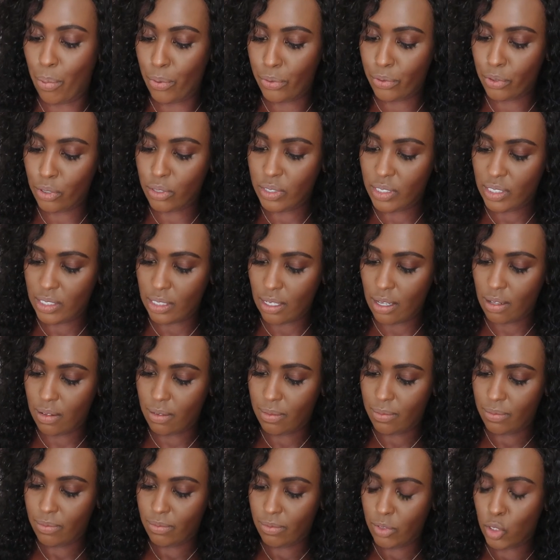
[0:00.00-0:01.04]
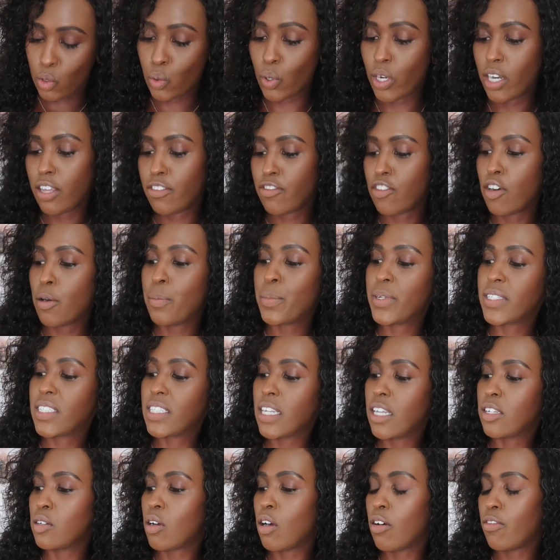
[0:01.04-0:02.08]
both on sale.
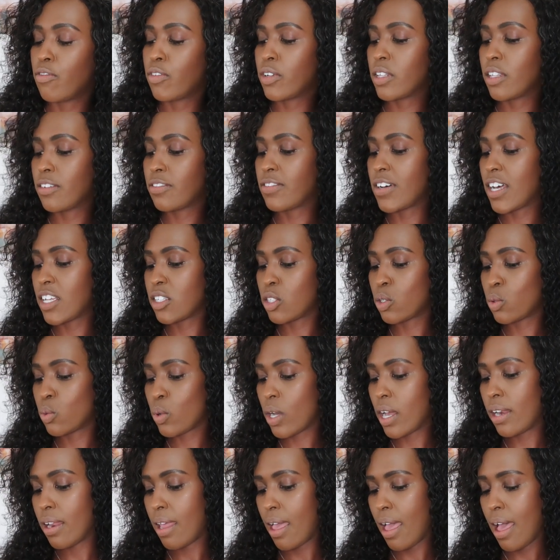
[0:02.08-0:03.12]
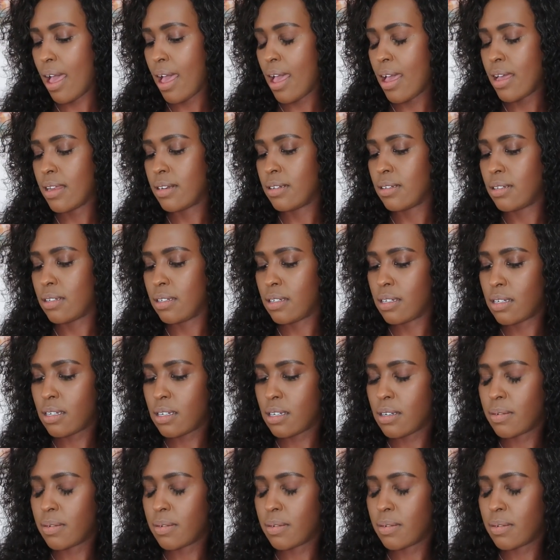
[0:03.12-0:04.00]
24% off for the first one, and